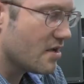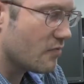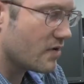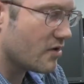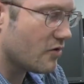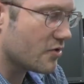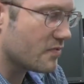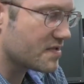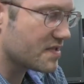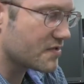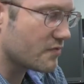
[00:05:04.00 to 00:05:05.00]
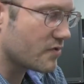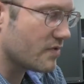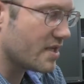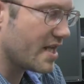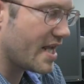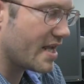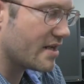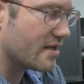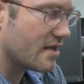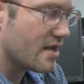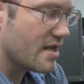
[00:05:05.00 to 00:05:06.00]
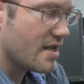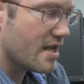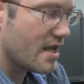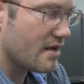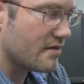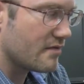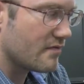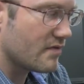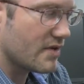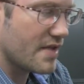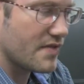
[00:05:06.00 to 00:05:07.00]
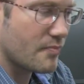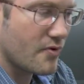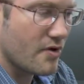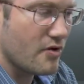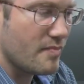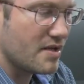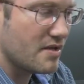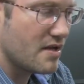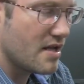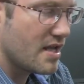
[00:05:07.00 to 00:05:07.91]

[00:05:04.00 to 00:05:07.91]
I want to hold the resistor with one hand and the probe,